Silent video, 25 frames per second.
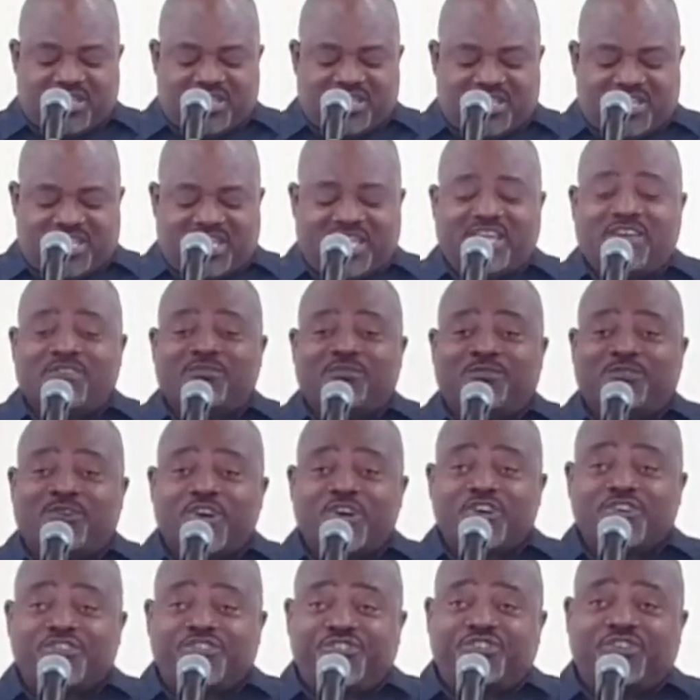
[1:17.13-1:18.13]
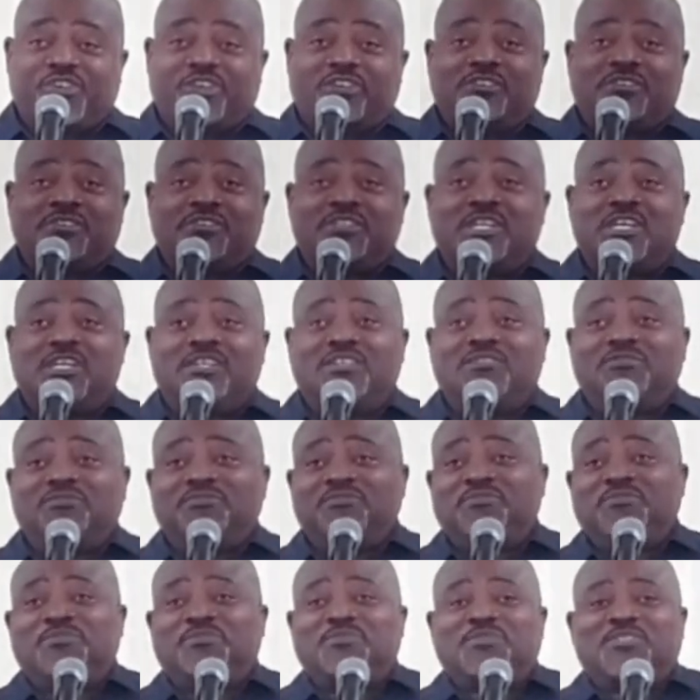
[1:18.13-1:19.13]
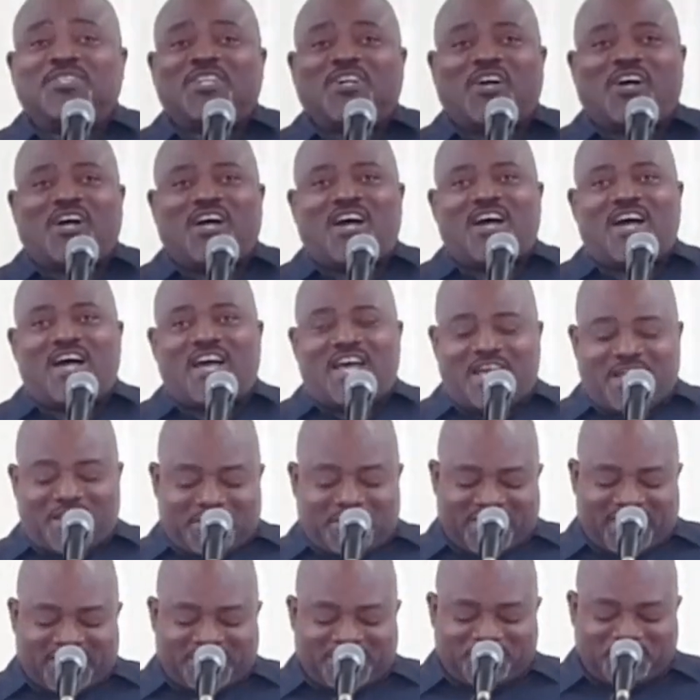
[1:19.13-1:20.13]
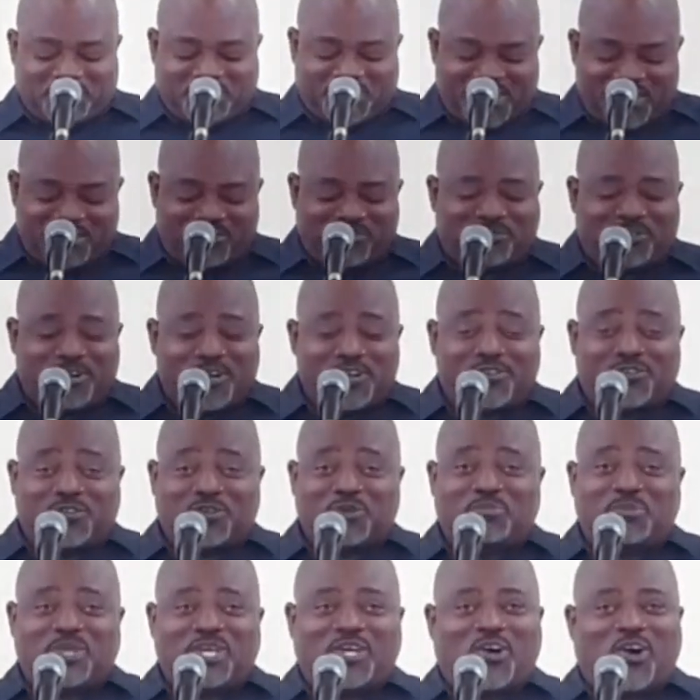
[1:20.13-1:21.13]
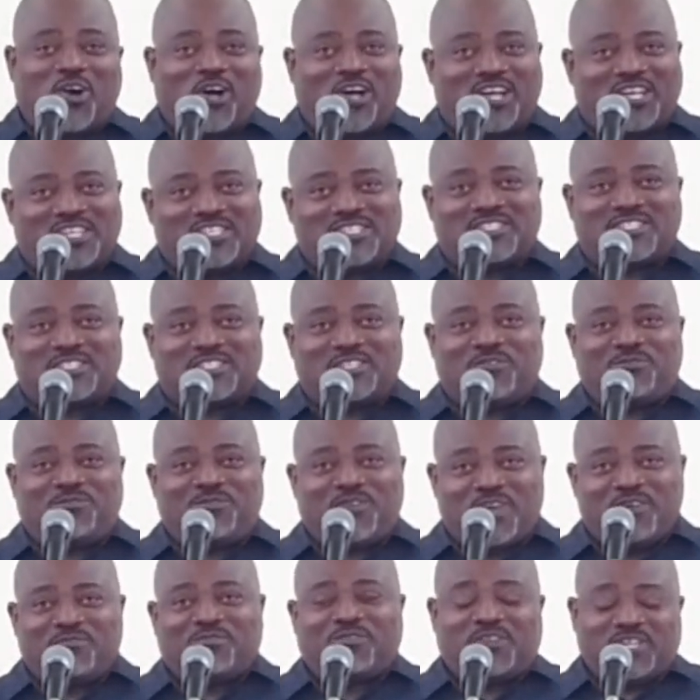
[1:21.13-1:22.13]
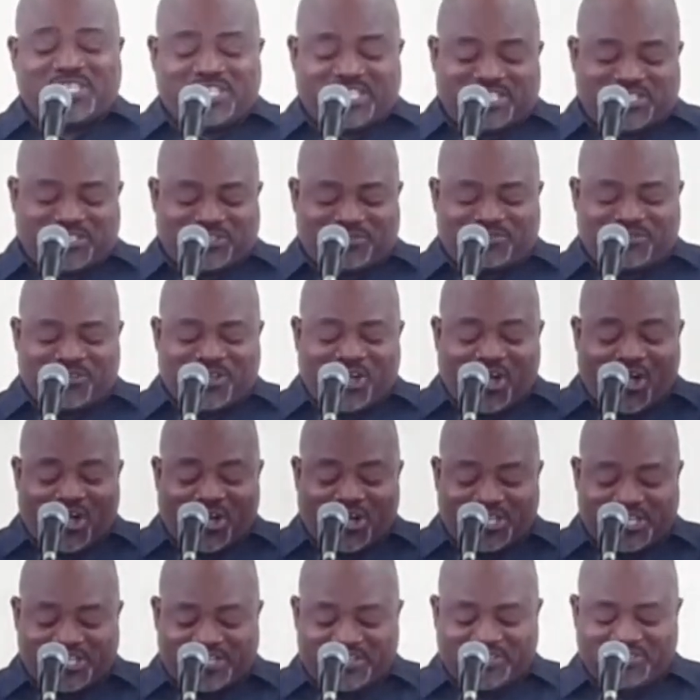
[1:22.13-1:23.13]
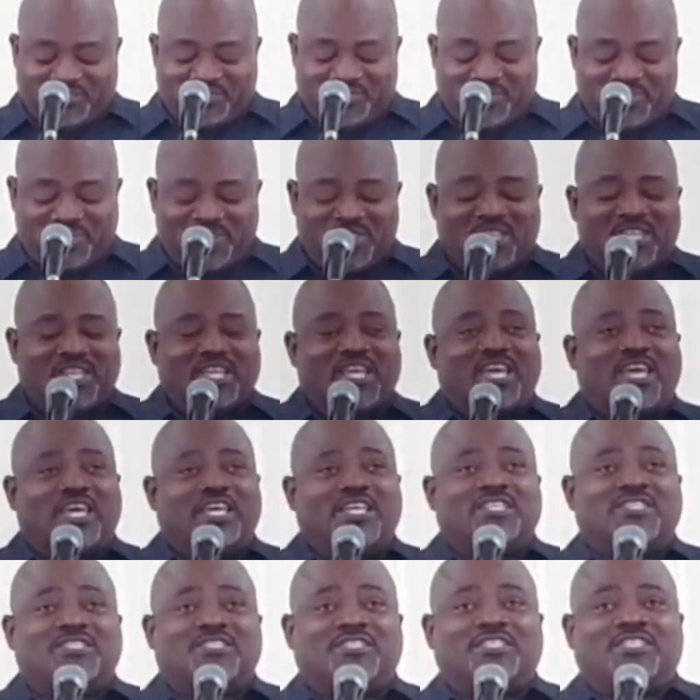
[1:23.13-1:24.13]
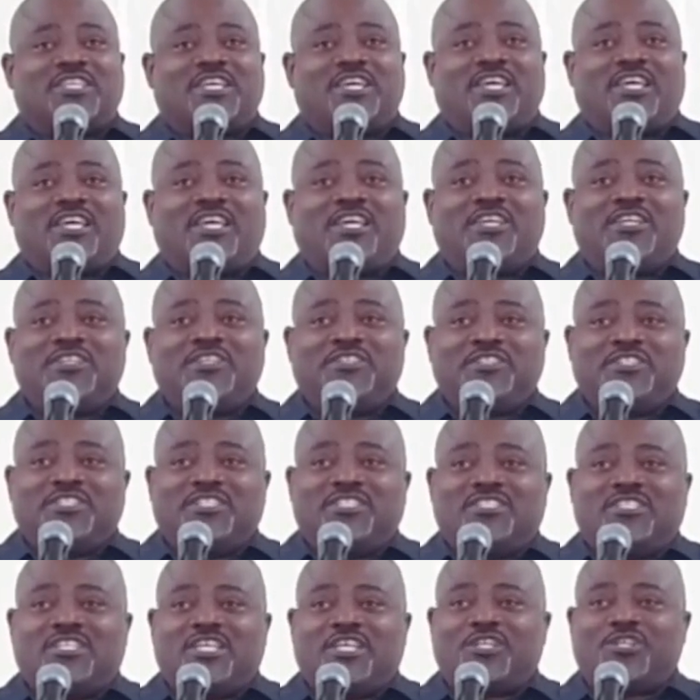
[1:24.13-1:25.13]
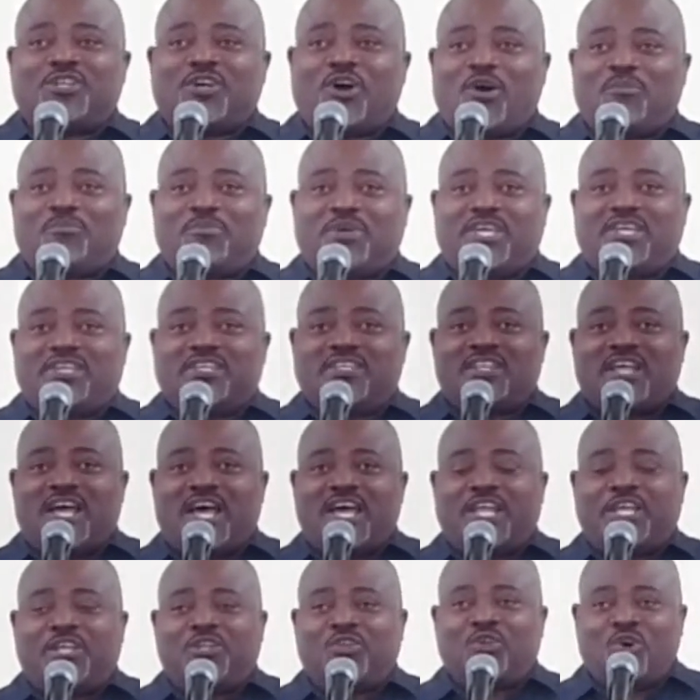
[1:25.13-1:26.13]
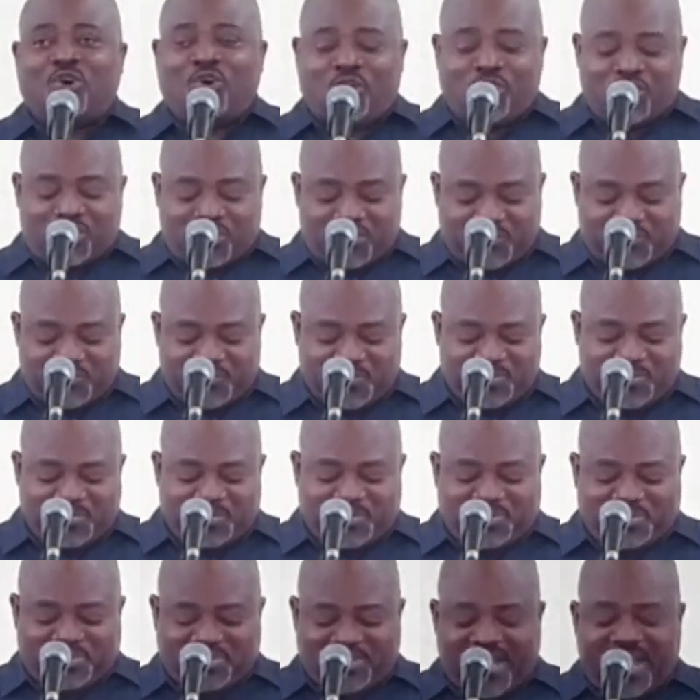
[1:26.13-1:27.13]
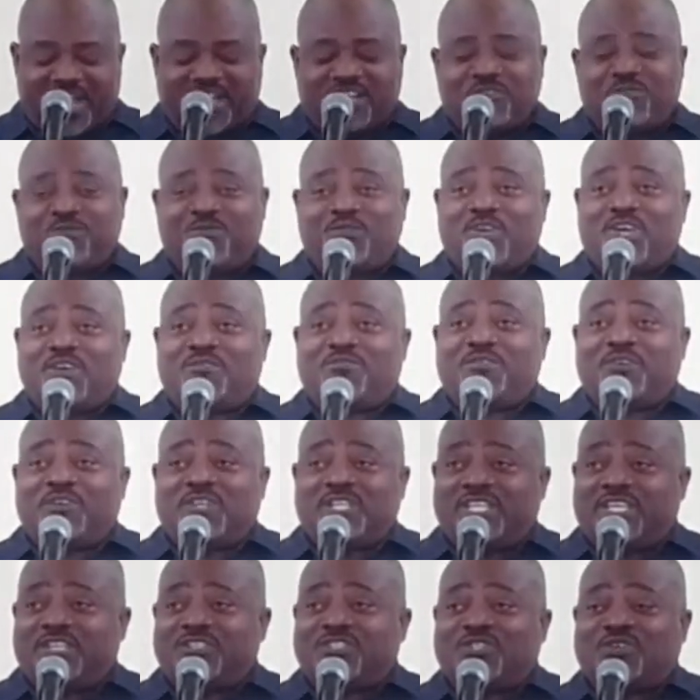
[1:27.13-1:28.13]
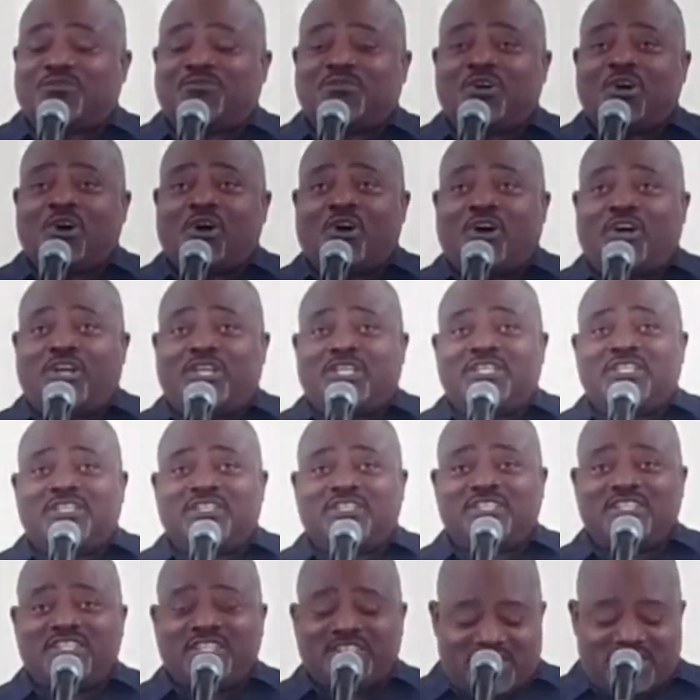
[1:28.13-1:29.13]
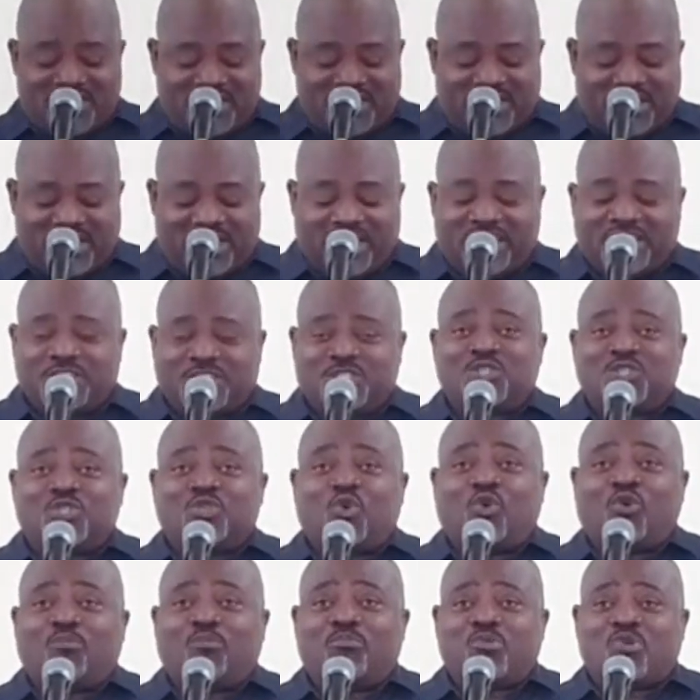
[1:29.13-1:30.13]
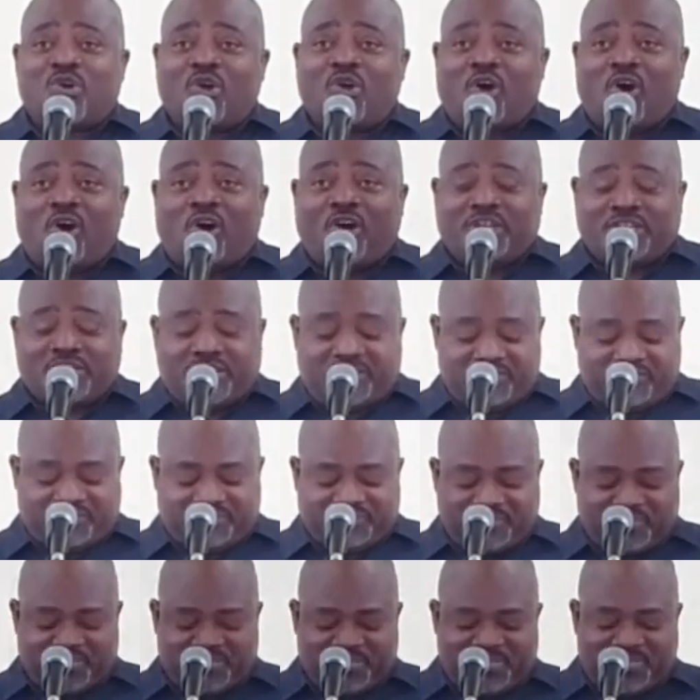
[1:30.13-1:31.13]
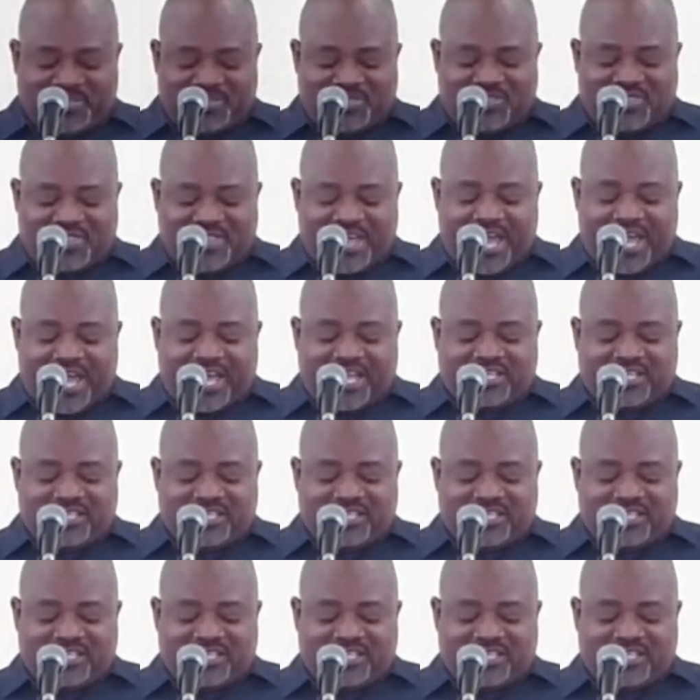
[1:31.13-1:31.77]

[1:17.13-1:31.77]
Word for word: a version, and I'm saying version because the faithfulness of God is the, the topic, and I know that the faithfulness of God is so broad that